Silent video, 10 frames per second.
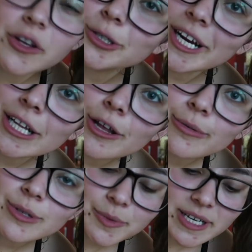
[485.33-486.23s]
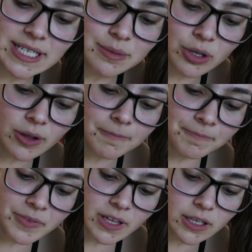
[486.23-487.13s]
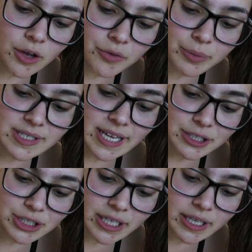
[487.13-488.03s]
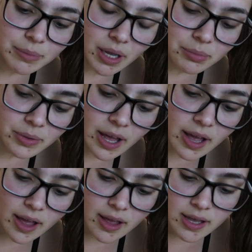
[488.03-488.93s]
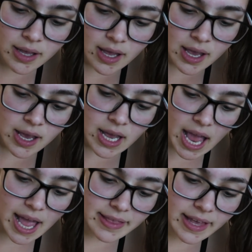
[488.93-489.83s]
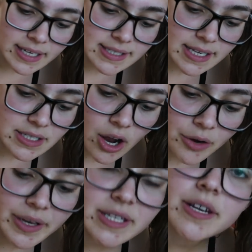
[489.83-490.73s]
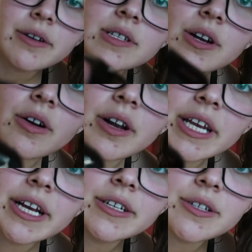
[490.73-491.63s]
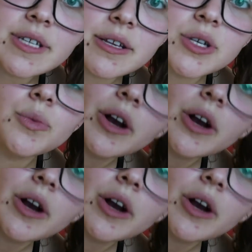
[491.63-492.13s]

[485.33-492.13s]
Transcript: The training load was reasonable. Load from the session, blah, blah. And then it says the heart rate zones are on here, so it tells you